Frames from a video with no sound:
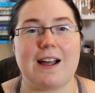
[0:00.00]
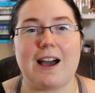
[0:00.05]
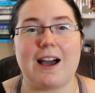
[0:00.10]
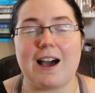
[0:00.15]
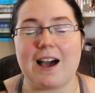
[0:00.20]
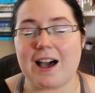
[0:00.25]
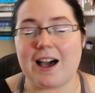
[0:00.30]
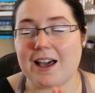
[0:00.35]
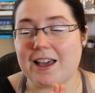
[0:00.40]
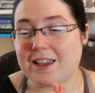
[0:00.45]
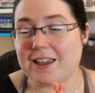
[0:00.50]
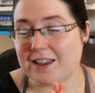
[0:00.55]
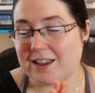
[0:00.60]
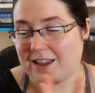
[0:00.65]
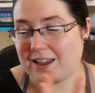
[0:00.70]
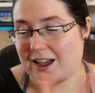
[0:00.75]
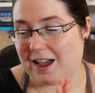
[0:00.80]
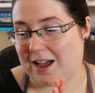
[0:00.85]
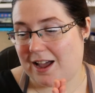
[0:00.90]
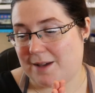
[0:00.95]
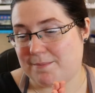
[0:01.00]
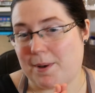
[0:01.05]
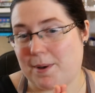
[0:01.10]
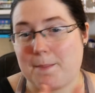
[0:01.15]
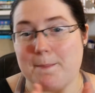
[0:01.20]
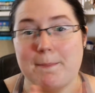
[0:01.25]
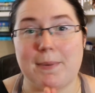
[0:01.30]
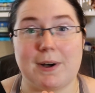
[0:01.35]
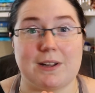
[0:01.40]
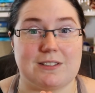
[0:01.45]
I am
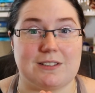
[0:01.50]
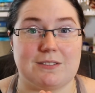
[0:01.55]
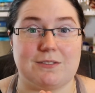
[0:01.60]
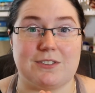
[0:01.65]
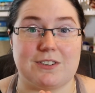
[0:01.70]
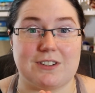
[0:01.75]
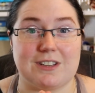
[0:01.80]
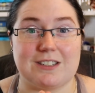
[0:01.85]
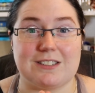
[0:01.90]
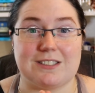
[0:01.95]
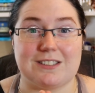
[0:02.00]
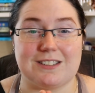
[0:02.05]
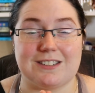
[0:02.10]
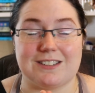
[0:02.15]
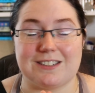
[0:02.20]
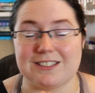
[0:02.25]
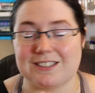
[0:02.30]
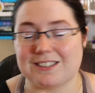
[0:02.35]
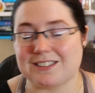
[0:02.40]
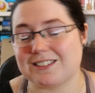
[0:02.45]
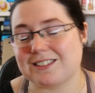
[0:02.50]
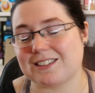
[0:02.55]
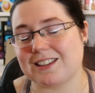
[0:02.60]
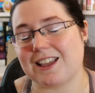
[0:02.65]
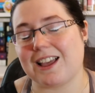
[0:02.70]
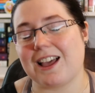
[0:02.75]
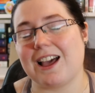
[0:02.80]
buzzing for this series,